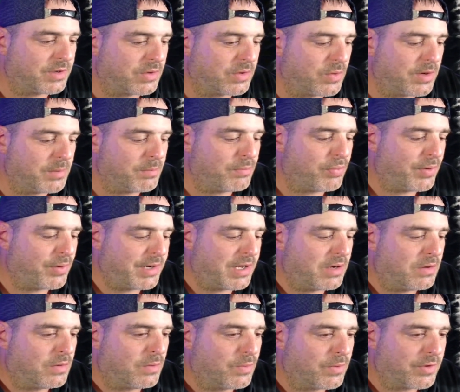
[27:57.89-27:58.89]
to go ahead and point
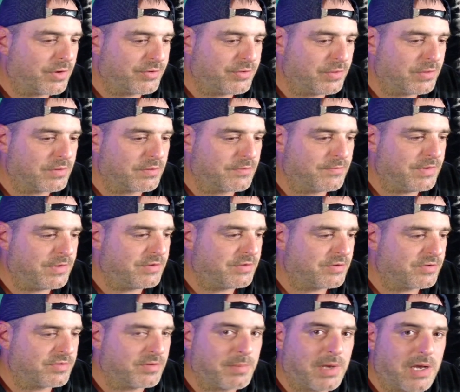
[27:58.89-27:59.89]
out one or two little
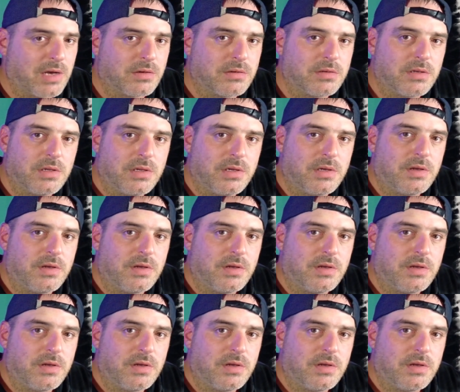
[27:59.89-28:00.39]
features about